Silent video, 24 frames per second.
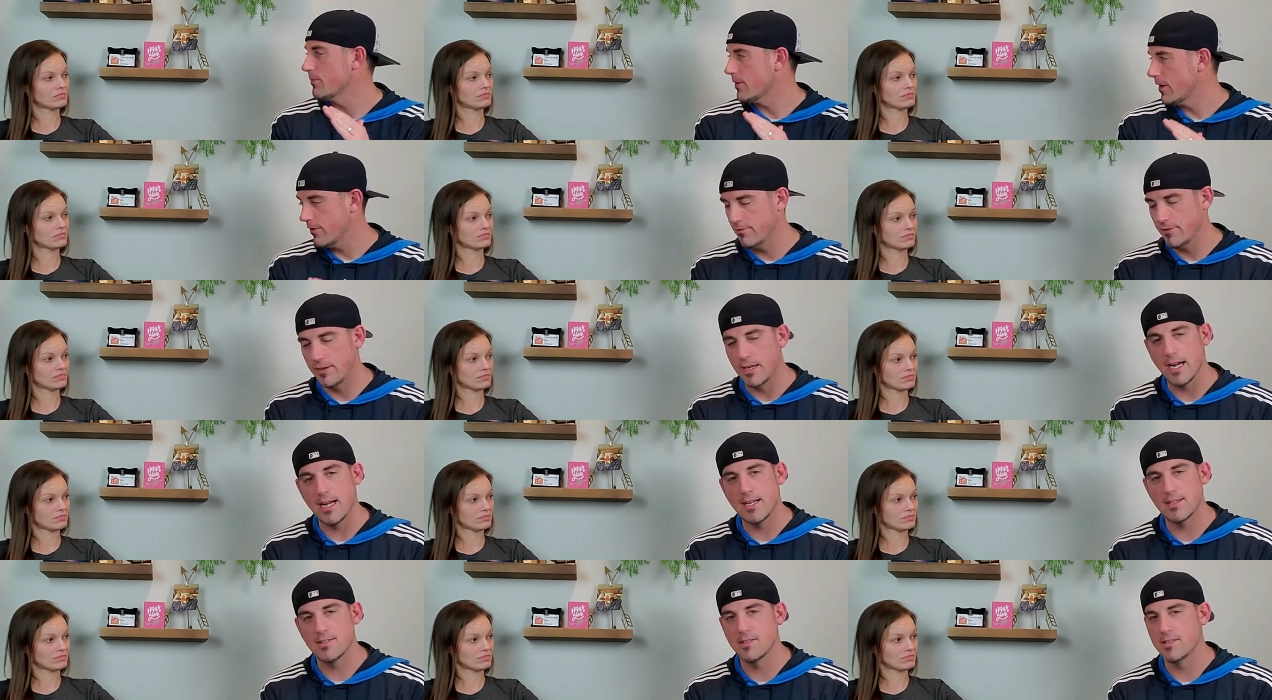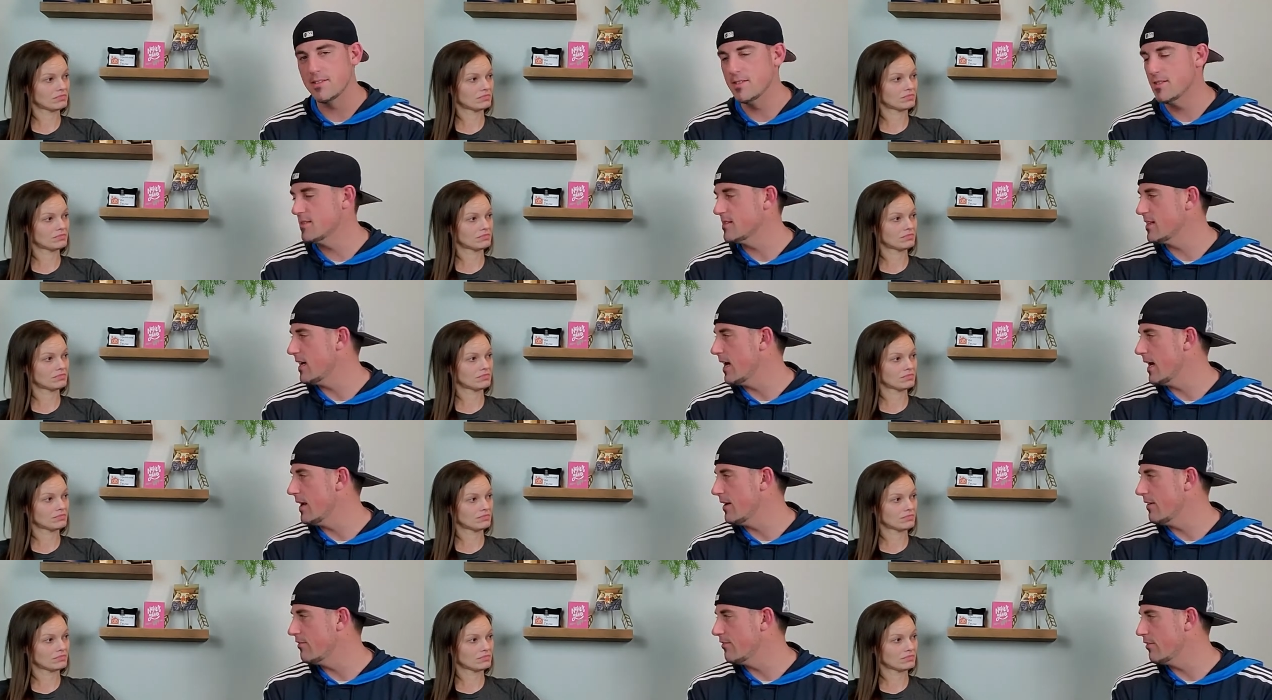Speaker 1: of God's
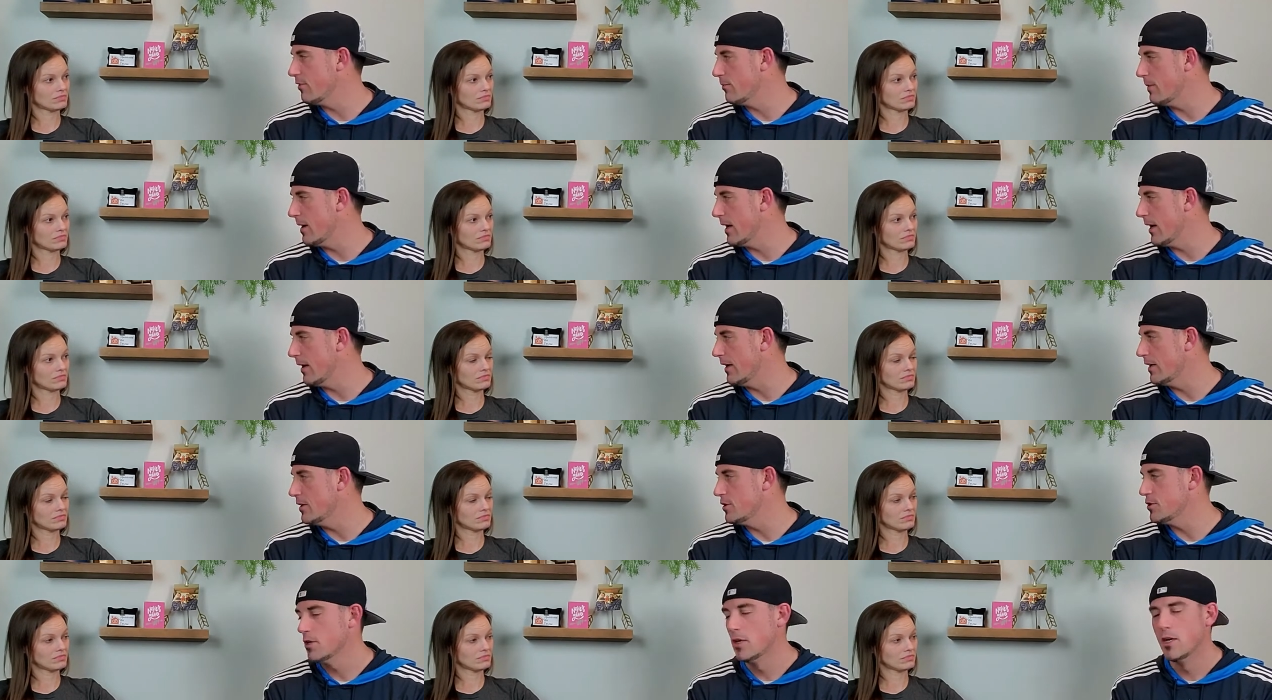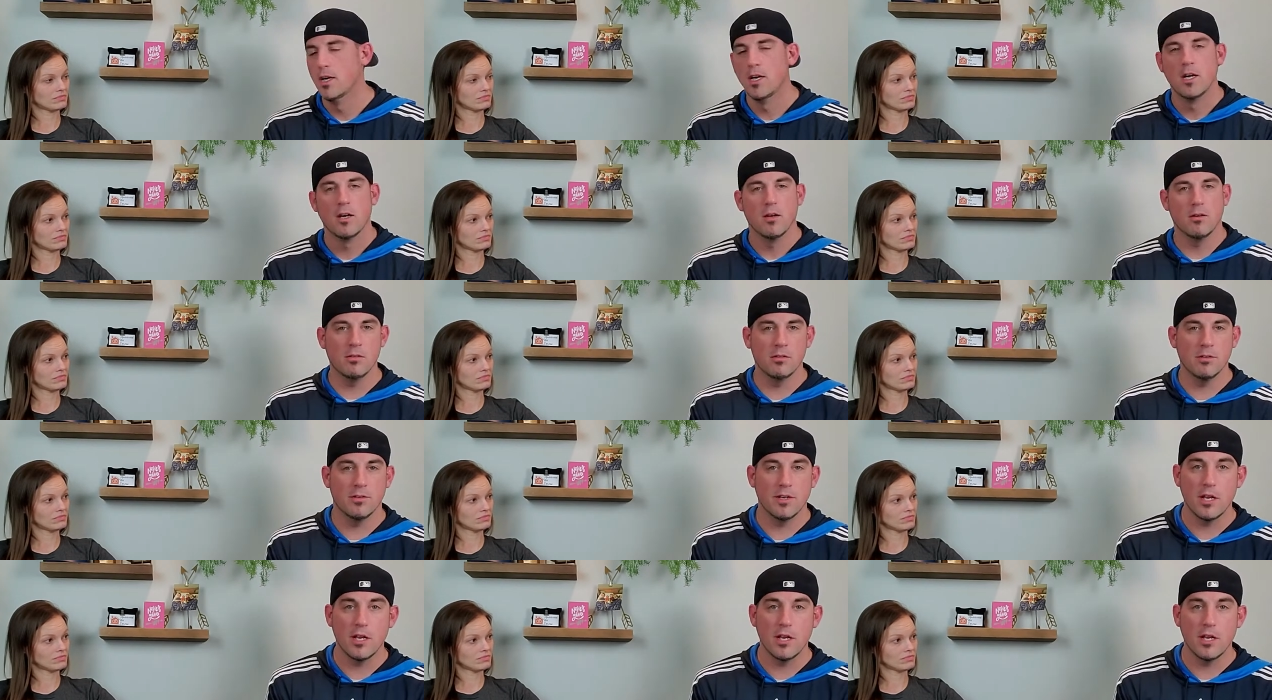design for marriage. Mm-hmm.